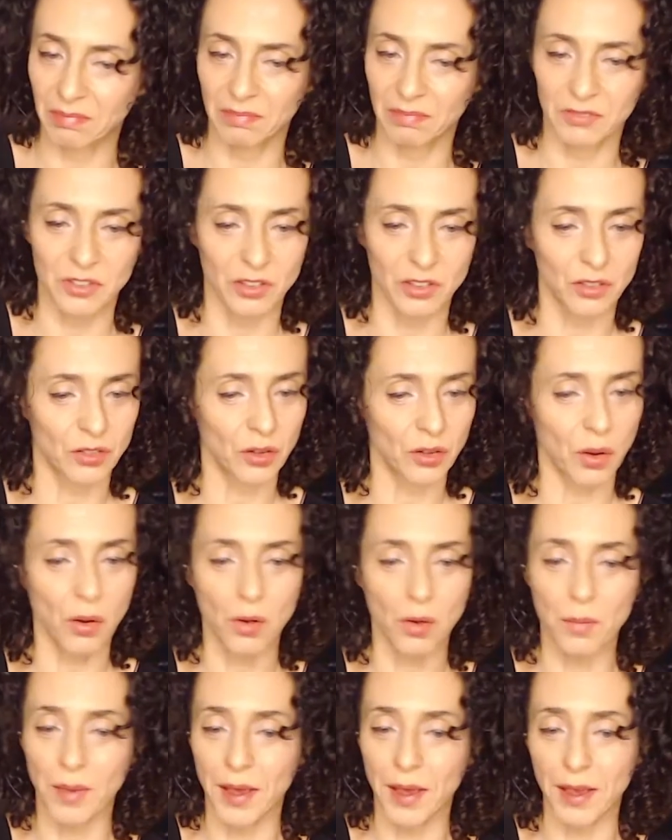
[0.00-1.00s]
just
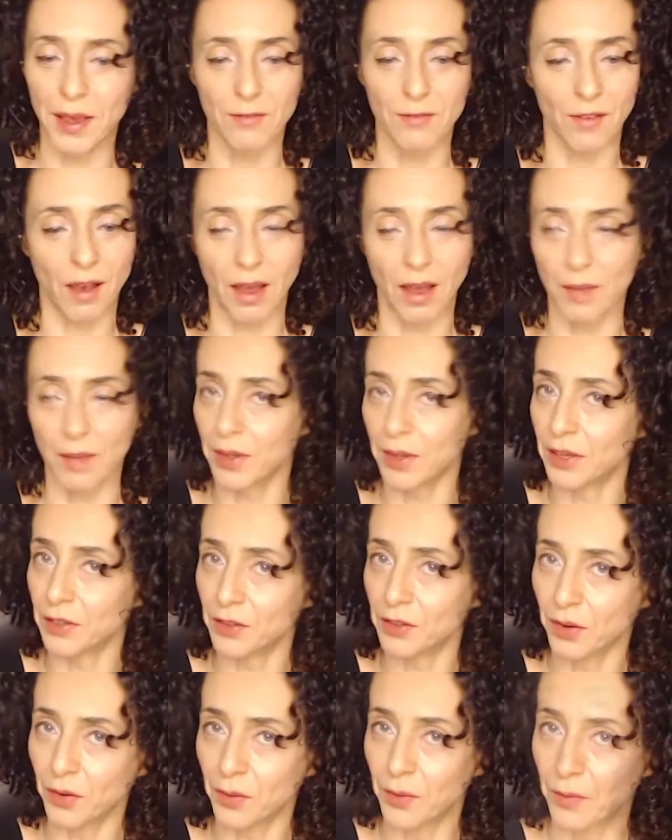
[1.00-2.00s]
do, me, fa, me,
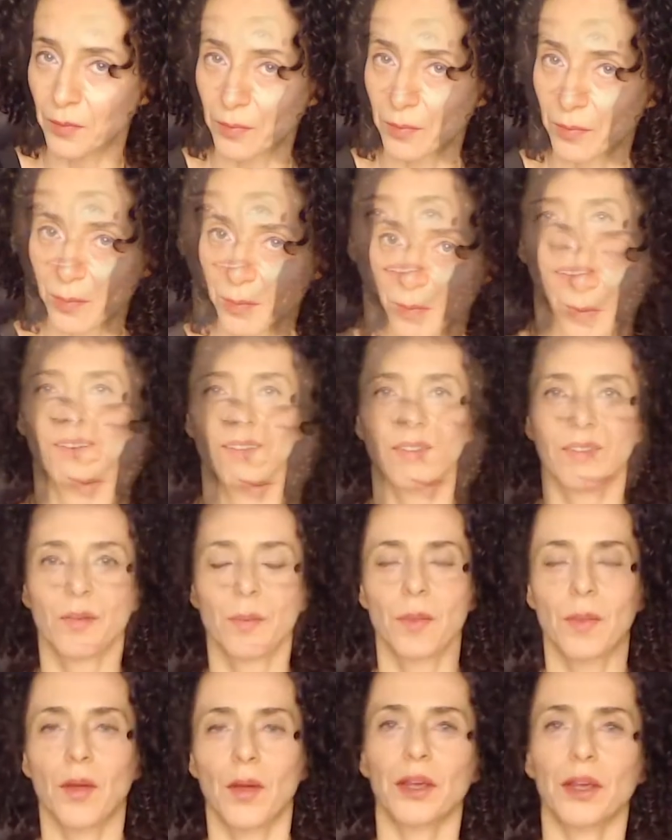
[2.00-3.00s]
do.
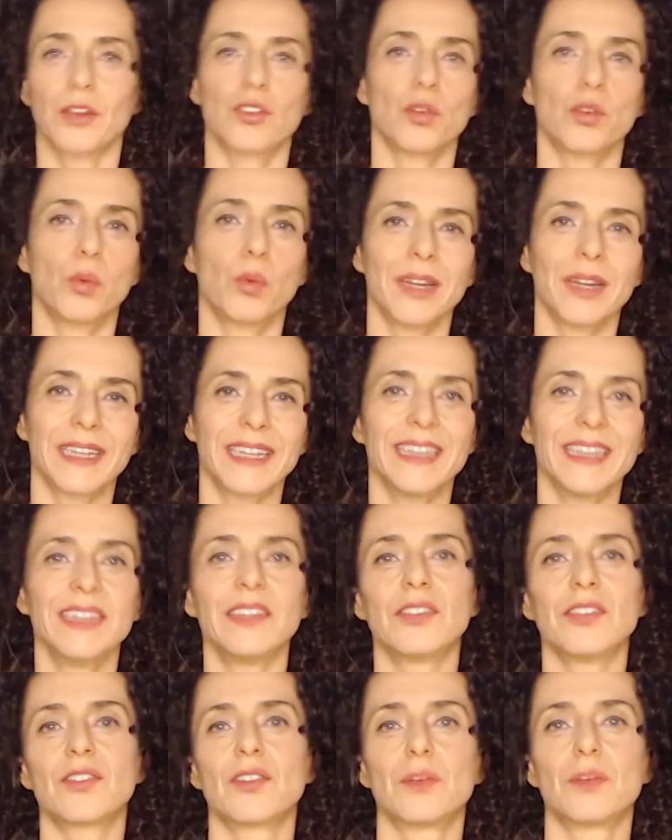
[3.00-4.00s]
Okay, so what
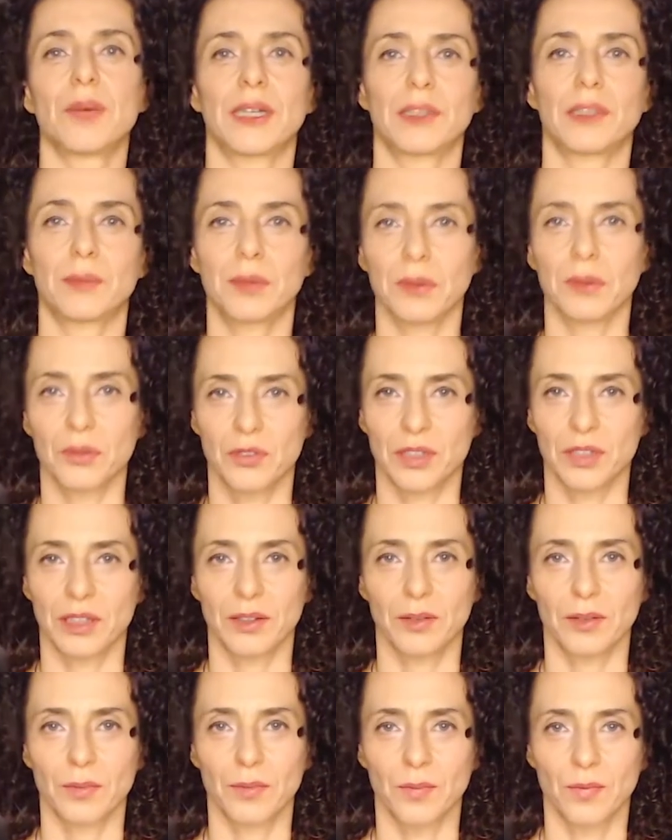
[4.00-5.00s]
is the minor blues scale?